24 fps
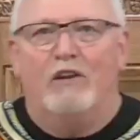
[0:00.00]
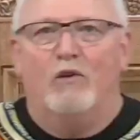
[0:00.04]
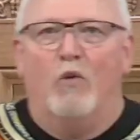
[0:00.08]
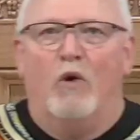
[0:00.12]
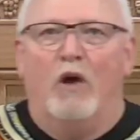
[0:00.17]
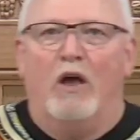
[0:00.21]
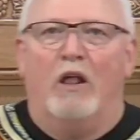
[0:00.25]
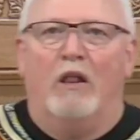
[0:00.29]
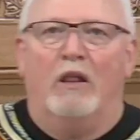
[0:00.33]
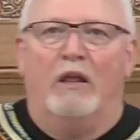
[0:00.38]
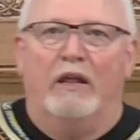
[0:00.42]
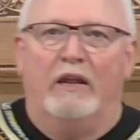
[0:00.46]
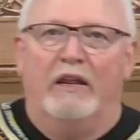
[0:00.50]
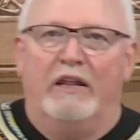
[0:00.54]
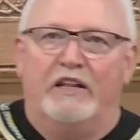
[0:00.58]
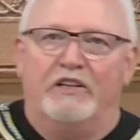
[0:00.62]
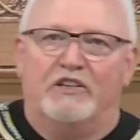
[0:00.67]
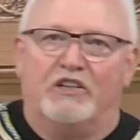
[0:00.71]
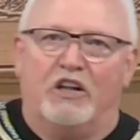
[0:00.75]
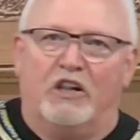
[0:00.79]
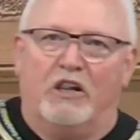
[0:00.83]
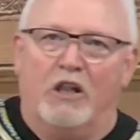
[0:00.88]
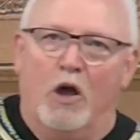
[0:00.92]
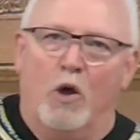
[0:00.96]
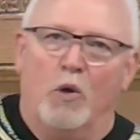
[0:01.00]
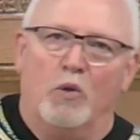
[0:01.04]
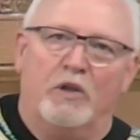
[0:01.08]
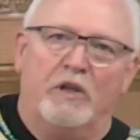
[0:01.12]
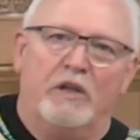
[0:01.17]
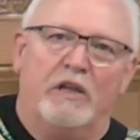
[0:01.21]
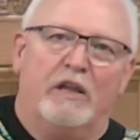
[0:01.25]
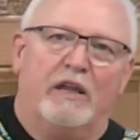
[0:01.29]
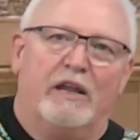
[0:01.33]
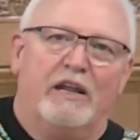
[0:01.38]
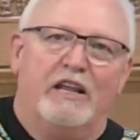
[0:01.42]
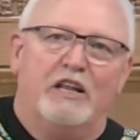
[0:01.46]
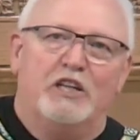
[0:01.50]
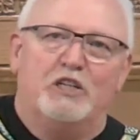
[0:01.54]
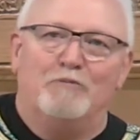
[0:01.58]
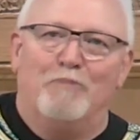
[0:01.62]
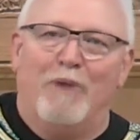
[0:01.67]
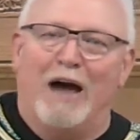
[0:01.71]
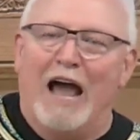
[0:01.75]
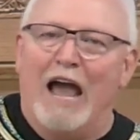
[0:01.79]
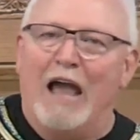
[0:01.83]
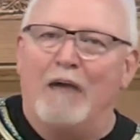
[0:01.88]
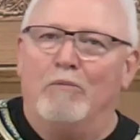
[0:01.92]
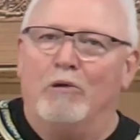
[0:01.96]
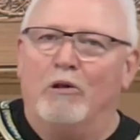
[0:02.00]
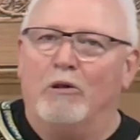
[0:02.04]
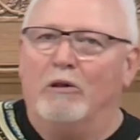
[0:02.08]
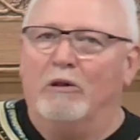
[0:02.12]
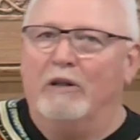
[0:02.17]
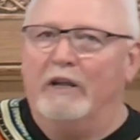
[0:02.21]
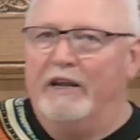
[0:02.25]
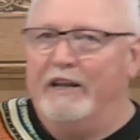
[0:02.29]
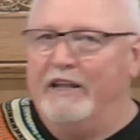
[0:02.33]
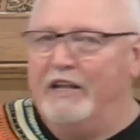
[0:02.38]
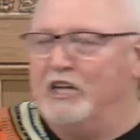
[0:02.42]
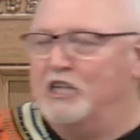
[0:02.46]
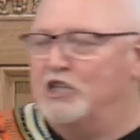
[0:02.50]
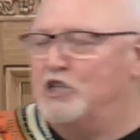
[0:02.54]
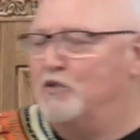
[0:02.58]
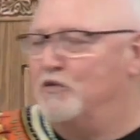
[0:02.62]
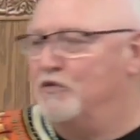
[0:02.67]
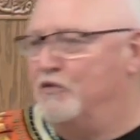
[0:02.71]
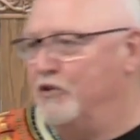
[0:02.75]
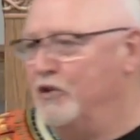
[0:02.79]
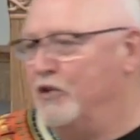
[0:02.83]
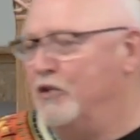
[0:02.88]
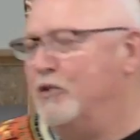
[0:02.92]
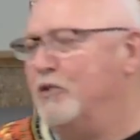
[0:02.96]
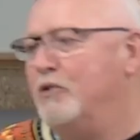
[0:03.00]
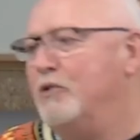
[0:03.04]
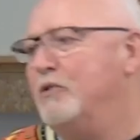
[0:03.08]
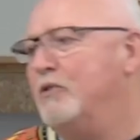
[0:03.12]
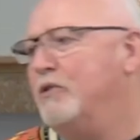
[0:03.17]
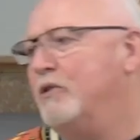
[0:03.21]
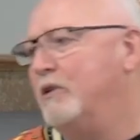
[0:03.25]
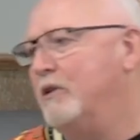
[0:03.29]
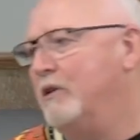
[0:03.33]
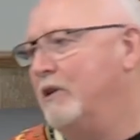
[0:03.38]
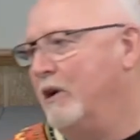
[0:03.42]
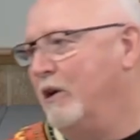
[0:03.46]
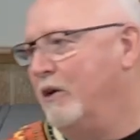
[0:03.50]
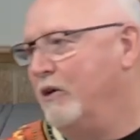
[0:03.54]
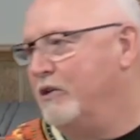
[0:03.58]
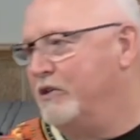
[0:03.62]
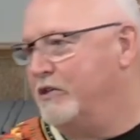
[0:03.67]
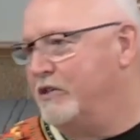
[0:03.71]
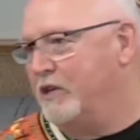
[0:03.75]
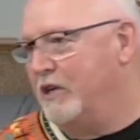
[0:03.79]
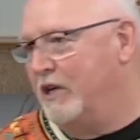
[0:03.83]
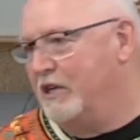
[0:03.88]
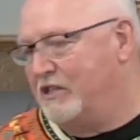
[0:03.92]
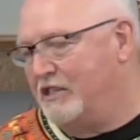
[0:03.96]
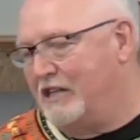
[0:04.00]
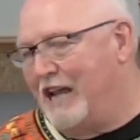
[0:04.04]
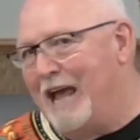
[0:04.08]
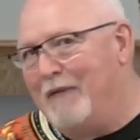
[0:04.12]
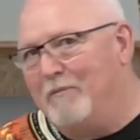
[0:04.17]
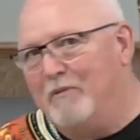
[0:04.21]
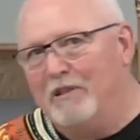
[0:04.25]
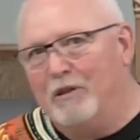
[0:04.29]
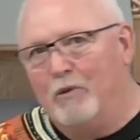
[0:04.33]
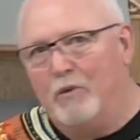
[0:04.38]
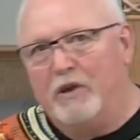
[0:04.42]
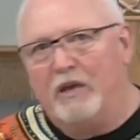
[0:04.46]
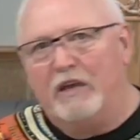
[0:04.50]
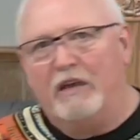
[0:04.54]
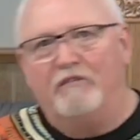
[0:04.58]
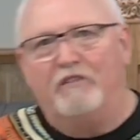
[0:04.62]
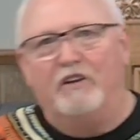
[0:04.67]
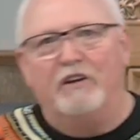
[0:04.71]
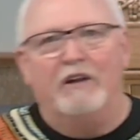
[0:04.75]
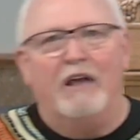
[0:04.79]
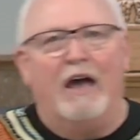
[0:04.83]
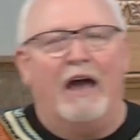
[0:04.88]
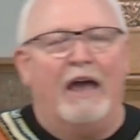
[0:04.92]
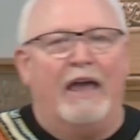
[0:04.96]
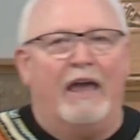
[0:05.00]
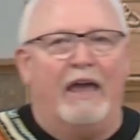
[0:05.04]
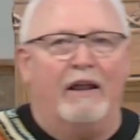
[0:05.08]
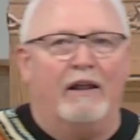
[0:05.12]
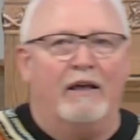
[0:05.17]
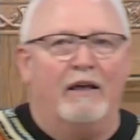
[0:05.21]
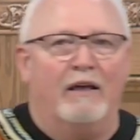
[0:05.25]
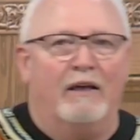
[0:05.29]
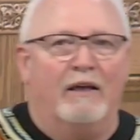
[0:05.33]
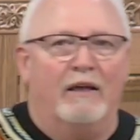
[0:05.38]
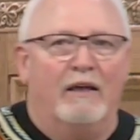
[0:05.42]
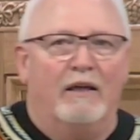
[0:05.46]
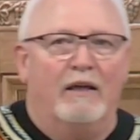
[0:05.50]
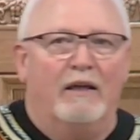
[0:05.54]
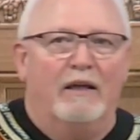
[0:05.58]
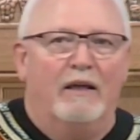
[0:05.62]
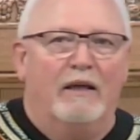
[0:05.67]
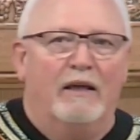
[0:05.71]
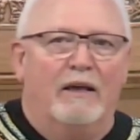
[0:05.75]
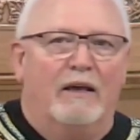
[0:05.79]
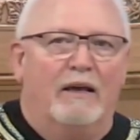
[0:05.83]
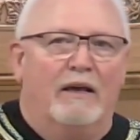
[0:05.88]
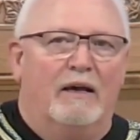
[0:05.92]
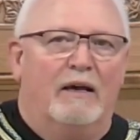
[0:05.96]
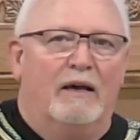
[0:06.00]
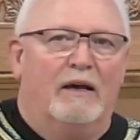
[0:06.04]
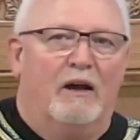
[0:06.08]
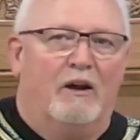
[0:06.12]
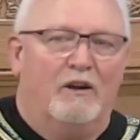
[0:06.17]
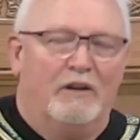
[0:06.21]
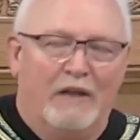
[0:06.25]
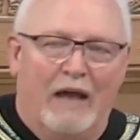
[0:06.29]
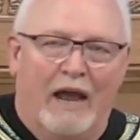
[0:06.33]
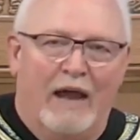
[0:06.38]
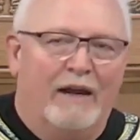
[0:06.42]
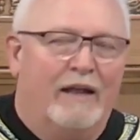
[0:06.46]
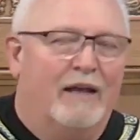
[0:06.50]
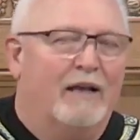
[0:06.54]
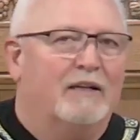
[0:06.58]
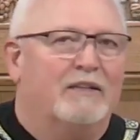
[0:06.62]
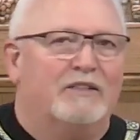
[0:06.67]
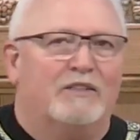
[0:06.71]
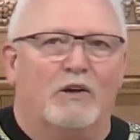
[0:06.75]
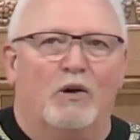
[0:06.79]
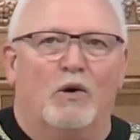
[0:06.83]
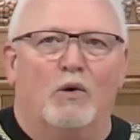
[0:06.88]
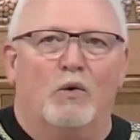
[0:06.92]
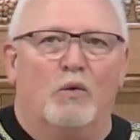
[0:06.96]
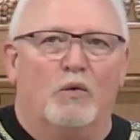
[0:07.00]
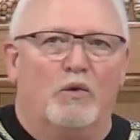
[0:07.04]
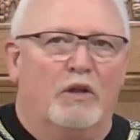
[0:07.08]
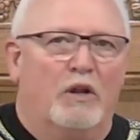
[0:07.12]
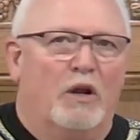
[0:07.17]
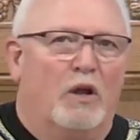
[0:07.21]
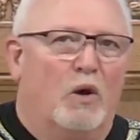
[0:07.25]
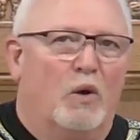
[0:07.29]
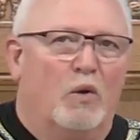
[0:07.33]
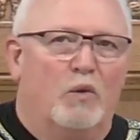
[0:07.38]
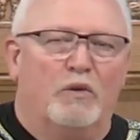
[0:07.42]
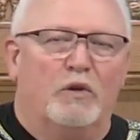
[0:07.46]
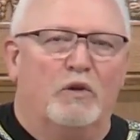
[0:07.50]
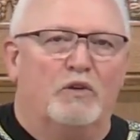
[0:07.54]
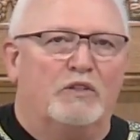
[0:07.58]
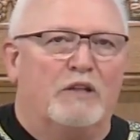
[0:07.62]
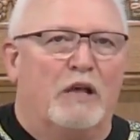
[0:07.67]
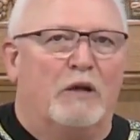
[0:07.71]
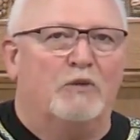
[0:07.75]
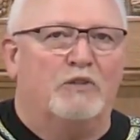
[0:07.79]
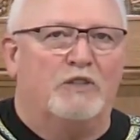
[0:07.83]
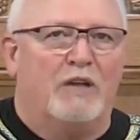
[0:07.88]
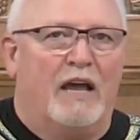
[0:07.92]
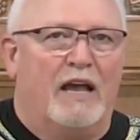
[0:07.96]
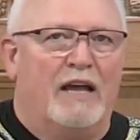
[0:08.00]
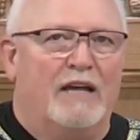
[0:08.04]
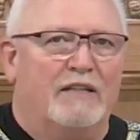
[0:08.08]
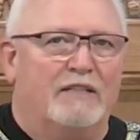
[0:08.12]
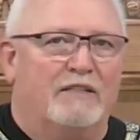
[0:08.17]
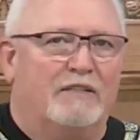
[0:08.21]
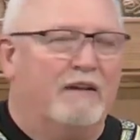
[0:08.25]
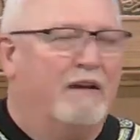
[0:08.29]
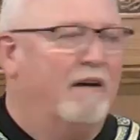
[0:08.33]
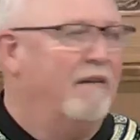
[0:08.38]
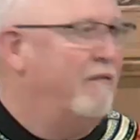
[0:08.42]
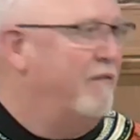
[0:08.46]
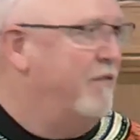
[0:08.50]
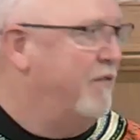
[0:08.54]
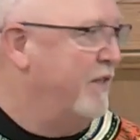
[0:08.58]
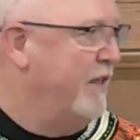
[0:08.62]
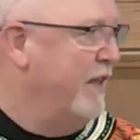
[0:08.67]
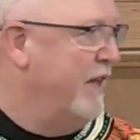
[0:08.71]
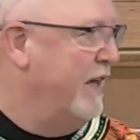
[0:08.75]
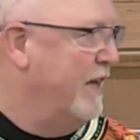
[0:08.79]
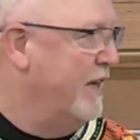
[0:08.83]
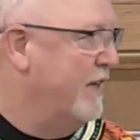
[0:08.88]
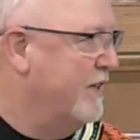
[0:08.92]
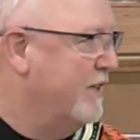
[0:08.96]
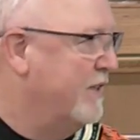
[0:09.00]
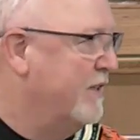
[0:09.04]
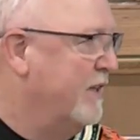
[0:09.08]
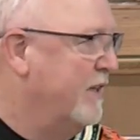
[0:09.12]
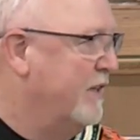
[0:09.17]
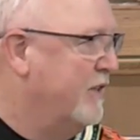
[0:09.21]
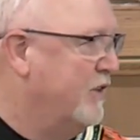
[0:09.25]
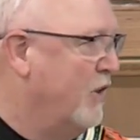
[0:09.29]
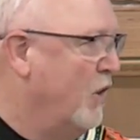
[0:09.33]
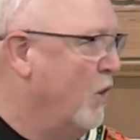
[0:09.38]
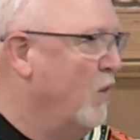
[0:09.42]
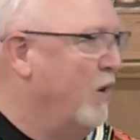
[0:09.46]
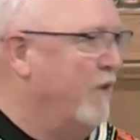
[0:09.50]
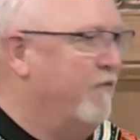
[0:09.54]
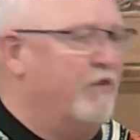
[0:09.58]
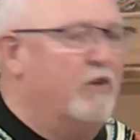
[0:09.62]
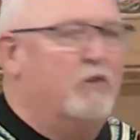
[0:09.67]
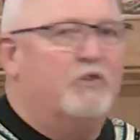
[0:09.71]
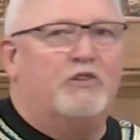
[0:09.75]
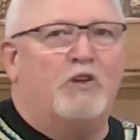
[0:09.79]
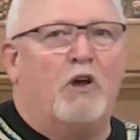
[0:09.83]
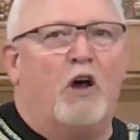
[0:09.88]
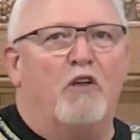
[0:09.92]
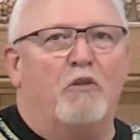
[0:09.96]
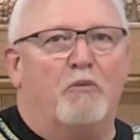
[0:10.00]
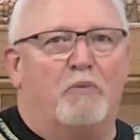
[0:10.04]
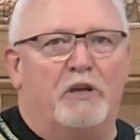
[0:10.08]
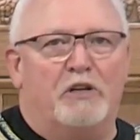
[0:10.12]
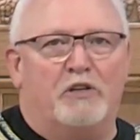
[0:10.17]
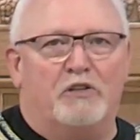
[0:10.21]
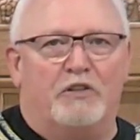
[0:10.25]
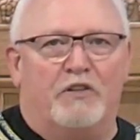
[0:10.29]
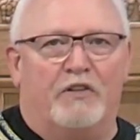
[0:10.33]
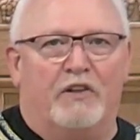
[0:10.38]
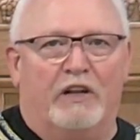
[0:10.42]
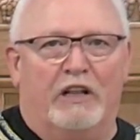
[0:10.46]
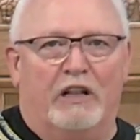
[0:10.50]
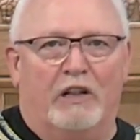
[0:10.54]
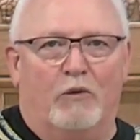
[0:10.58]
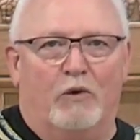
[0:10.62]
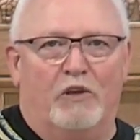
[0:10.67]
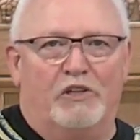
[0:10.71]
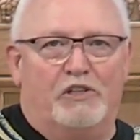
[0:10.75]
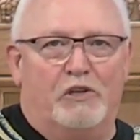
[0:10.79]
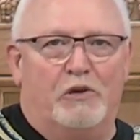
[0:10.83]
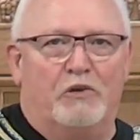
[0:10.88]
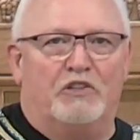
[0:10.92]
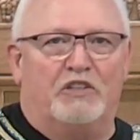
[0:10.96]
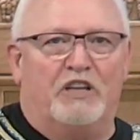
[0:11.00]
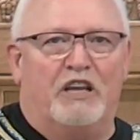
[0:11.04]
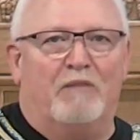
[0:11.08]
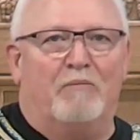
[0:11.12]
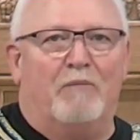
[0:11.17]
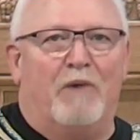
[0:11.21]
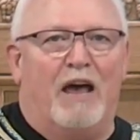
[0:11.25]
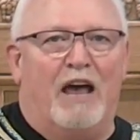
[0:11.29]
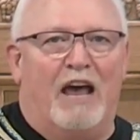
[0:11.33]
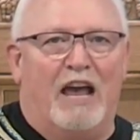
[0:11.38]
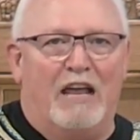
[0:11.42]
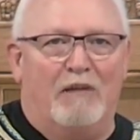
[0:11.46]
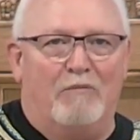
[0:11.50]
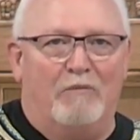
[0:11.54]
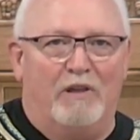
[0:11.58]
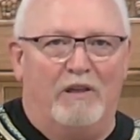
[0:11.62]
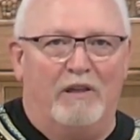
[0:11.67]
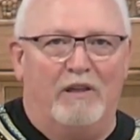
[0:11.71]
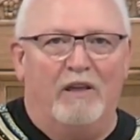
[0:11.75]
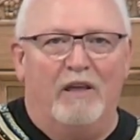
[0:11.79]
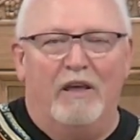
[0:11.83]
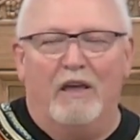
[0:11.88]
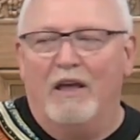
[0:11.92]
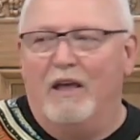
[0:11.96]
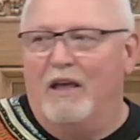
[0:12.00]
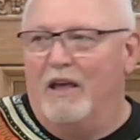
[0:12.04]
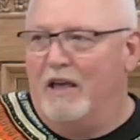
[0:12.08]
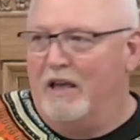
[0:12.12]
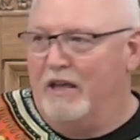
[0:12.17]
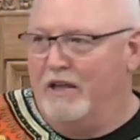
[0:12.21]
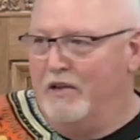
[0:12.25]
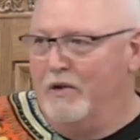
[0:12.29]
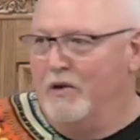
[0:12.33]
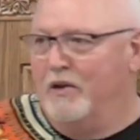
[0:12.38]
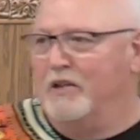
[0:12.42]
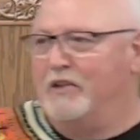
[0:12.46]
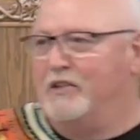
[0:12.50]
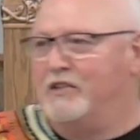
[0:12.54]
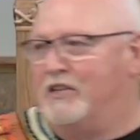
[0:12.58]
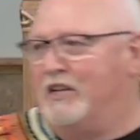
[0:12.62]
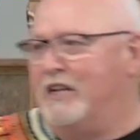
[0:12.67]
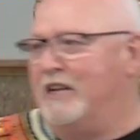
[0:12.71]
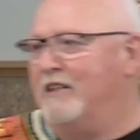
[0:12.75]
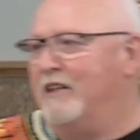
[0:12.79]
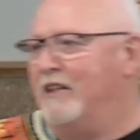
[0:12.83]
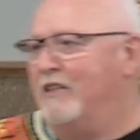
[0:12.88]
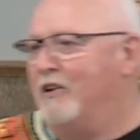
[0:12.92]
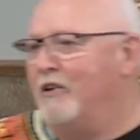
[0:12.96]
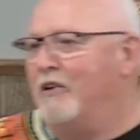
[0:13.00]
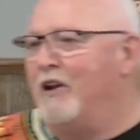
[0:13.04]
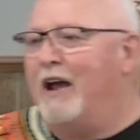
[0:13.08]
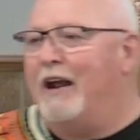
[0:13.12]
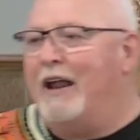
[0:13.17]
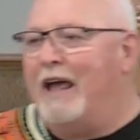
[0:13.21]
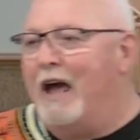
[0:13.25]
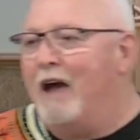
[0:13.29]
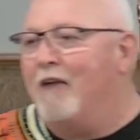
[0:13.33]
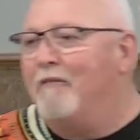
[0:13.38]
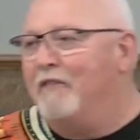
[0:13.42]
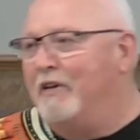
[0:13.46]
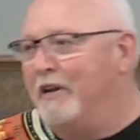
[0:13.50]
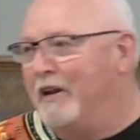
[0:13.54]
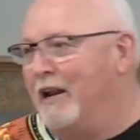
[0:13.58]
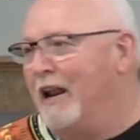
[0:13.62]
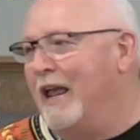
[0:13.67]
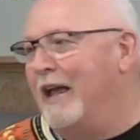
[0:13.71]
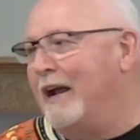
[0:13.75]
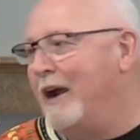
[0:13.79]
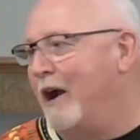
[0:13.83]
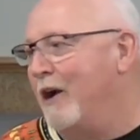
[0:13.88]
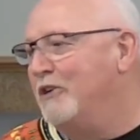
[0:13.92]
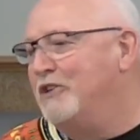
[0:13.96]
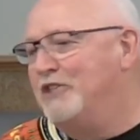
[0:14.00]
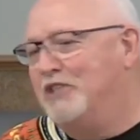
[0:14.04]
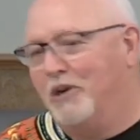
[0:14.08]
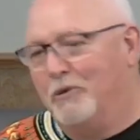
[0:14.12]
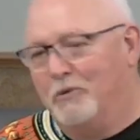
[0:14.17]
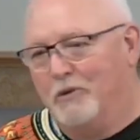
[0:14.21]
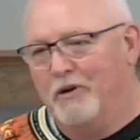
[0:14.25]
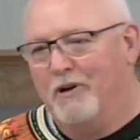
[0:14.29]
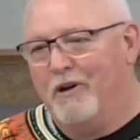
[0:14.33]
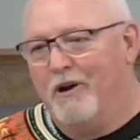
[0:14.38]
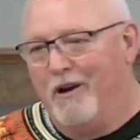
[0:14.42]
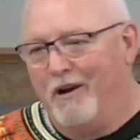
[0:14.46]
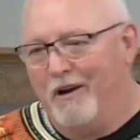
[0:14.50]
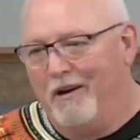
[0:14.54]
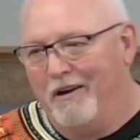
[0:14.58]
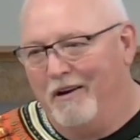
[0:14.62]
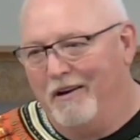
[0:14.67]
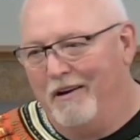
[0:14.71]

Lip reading: Well, it needs clothing, it needs Bible, it needs food. There's a stipend that we give to Dinah. So, there's those kinds of things. And so if you saw the pictures of the little ones, you can see them behind me. You can see that they're not outfitted like our children are.